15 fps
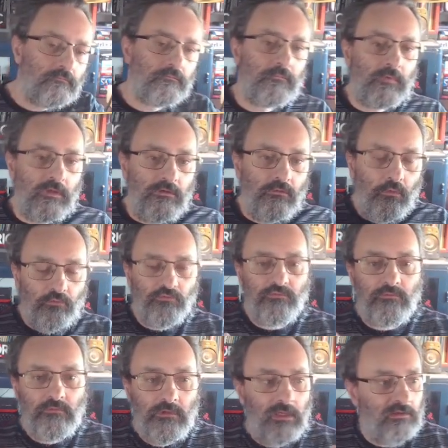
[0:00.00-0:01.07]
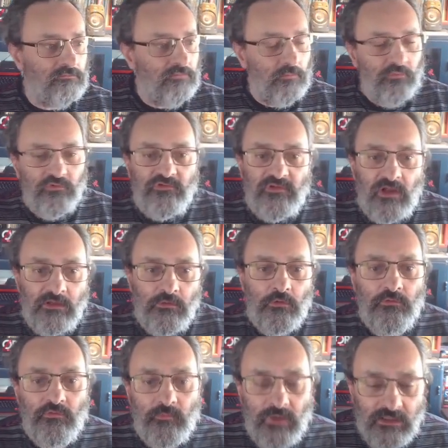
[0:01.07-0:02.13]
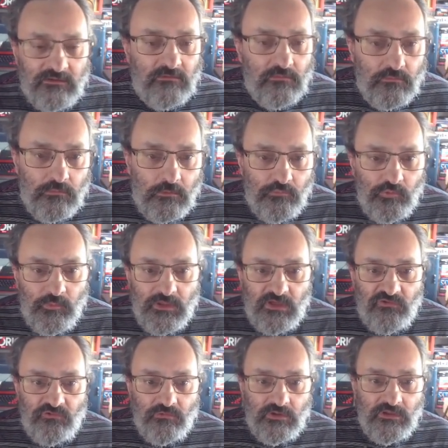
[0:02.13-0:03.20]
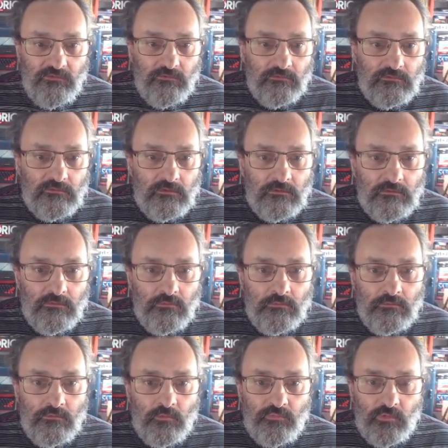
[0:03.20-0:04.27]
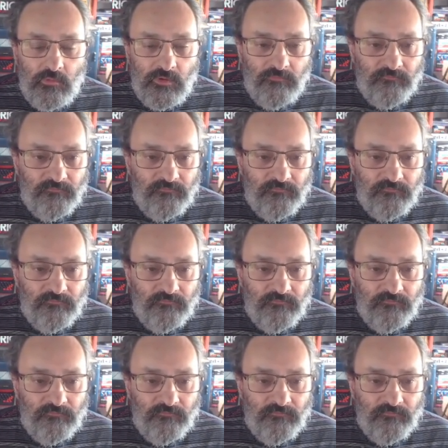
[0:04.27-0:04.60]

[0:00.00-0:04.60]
in other, like from the side or on the back, will manage to hit you. No problem.